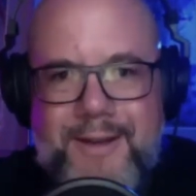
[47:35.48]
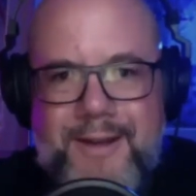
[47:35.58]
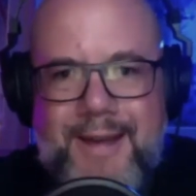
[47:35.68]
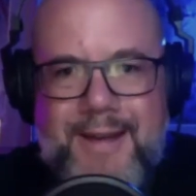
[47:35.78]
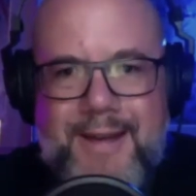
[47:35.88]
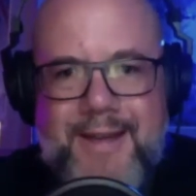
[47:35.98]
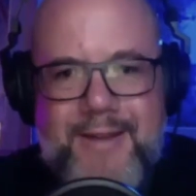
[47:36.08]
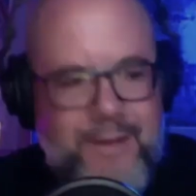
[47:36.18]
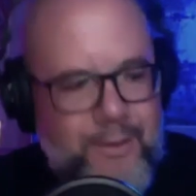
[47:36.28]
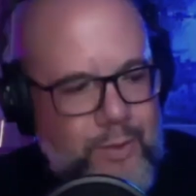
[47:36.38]
And
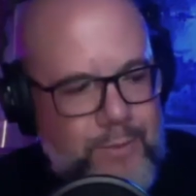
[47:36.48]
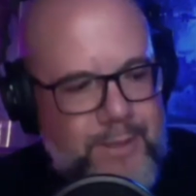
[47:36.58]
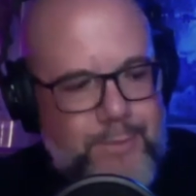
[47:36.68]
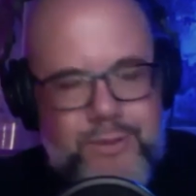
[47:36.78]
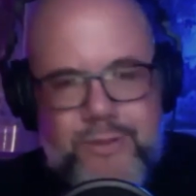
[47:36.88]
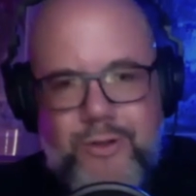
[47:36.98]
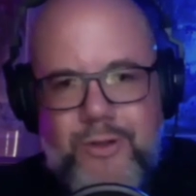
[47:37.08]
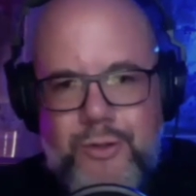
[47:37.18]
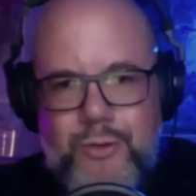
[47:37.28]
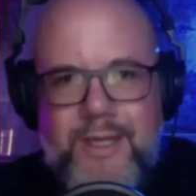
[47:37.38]
and when people start
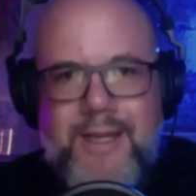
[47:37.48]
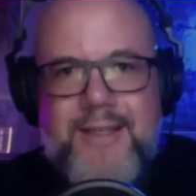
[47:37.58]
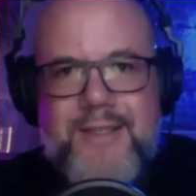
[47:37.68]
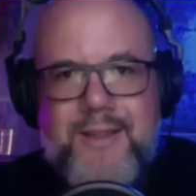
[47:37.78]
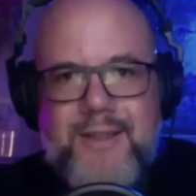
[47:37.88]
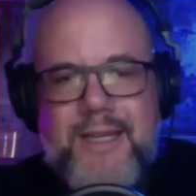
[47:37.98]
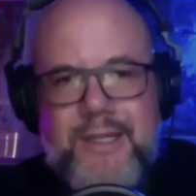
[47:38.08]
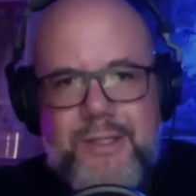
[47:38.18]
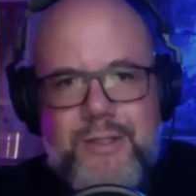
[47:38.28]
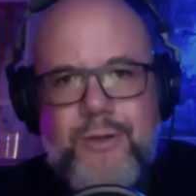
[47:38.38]
to realize that, they
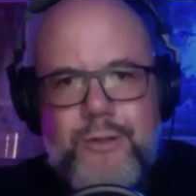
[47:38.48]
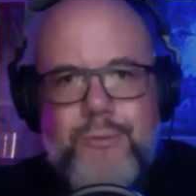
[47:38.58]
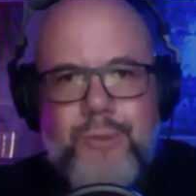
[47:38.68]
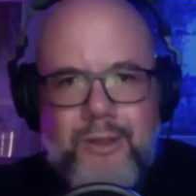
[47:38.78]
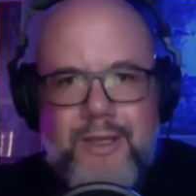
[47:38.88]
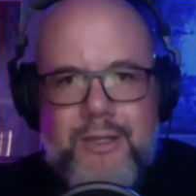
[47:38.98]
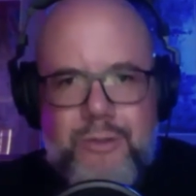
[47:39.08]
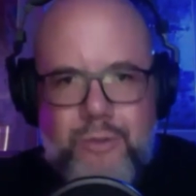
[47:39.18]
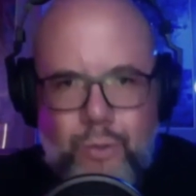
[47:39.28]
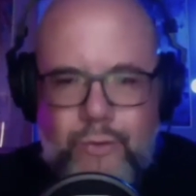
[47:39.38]
can start to build
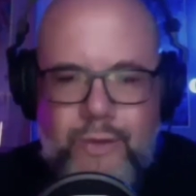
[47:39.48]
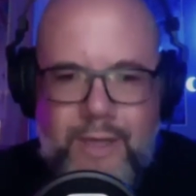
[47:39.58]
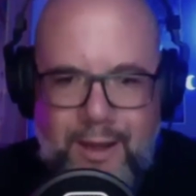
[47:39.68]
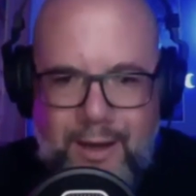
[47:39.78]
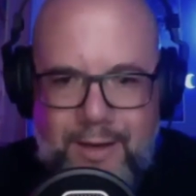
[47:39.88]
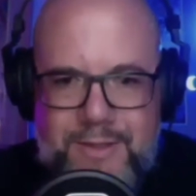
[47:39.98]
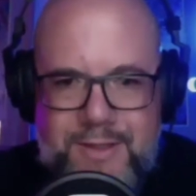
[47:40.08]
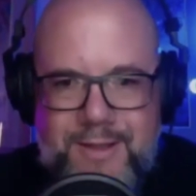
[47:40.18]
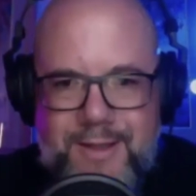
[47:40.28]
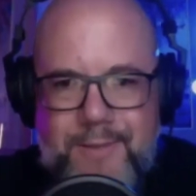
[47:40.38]
extraordinary lives.
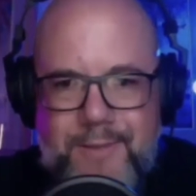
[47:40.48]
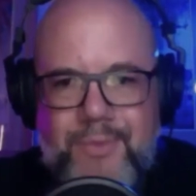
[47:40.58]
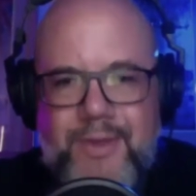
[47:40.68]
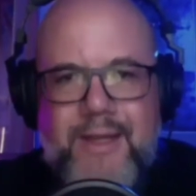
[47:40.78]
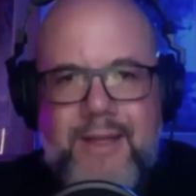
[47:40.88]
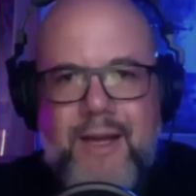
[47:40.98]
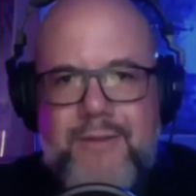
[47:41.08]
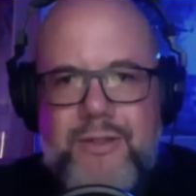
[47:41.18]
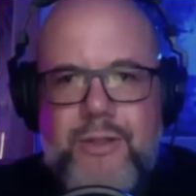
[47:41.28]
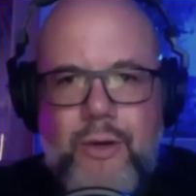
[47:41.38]
Their
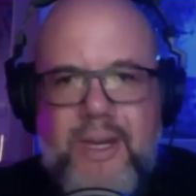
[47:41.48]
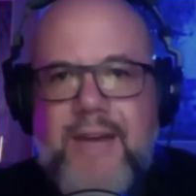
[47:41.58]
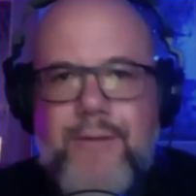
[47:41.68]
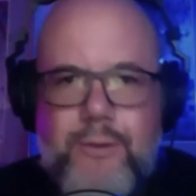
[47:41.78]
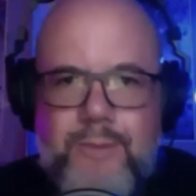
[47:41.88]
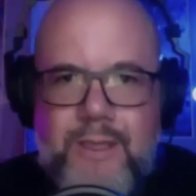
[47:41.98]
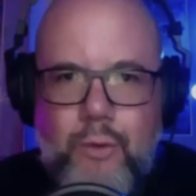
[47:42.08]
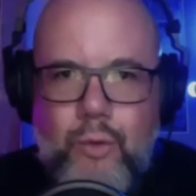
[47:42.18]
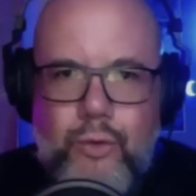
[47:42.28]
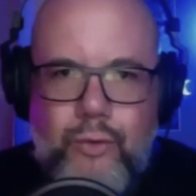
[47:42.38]
lives don't have to be
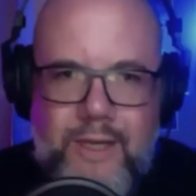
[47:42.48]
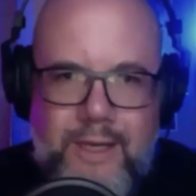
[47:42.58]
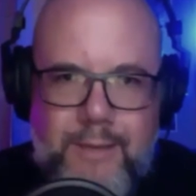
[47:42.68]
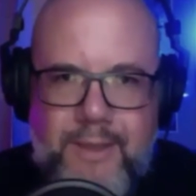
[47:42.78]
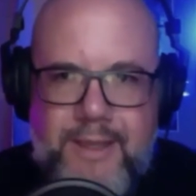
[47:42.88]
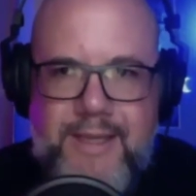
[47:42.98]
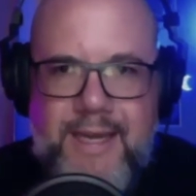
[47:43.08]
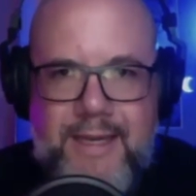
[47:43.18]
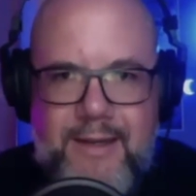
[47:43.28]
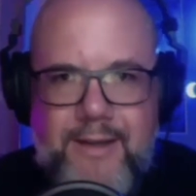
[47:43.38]
ordinary and
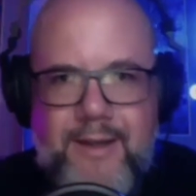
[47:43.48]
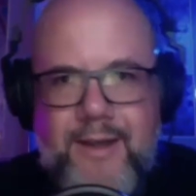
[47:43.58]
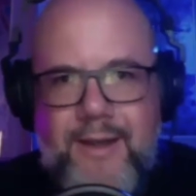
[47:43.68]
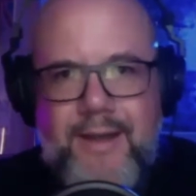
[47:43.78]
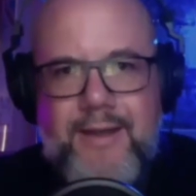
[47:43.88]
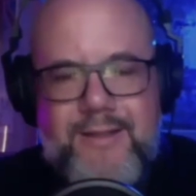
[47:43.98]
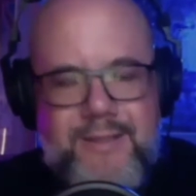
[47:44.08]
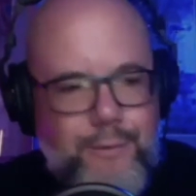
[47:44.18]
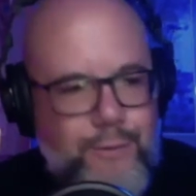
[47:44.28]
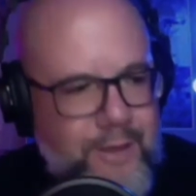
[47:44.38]
mundane and
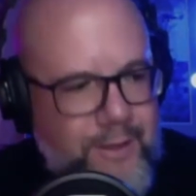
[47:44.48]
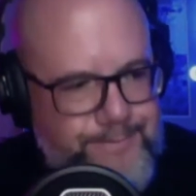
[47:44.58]
suffering. Like,